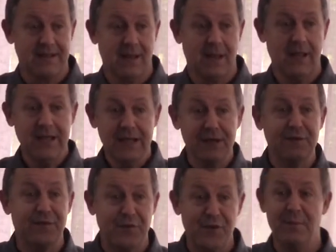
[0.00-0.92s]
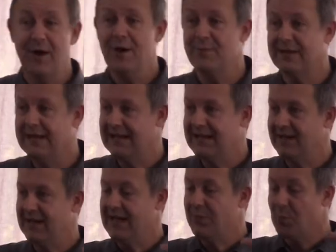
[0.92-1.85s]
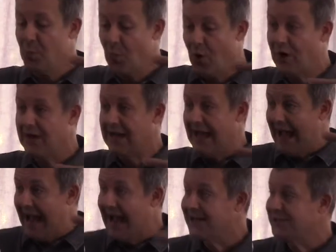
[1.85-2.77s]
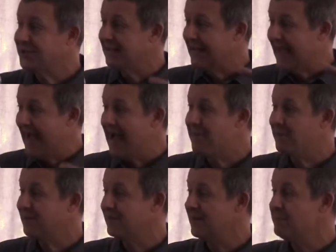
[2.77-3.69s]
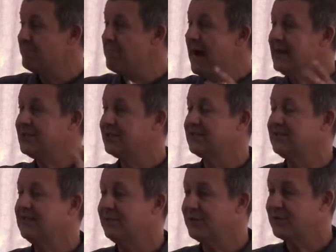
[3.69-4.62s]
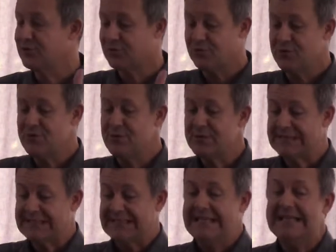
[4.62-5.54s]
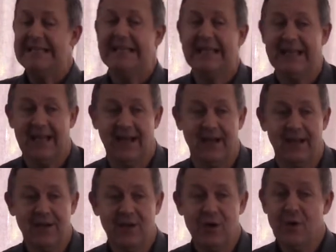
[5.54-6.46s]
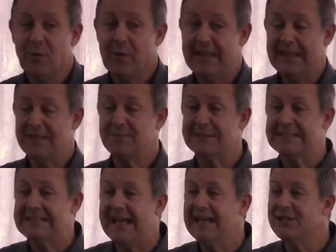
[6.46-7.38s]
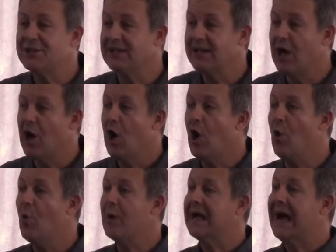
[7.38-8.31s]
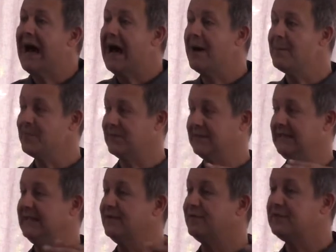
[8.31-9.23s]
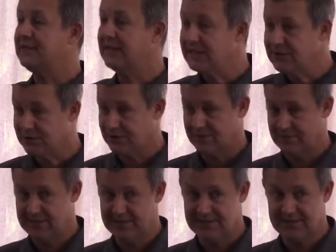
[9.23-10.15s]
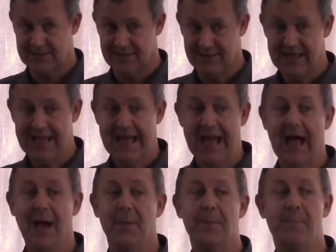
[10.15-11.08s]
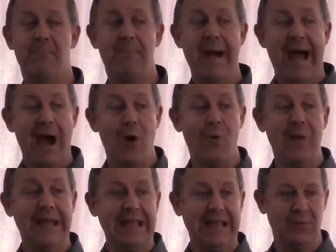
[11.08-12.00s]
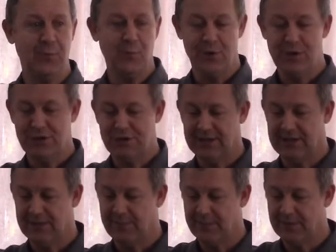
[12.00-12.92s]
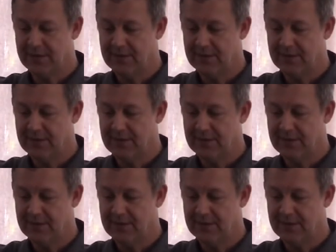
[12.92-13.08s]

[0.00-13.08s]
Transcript: Linger for a moment in, in what actually happened, the majesty of the true scene here where there's potentially a whole company of dignitaries bowing in worship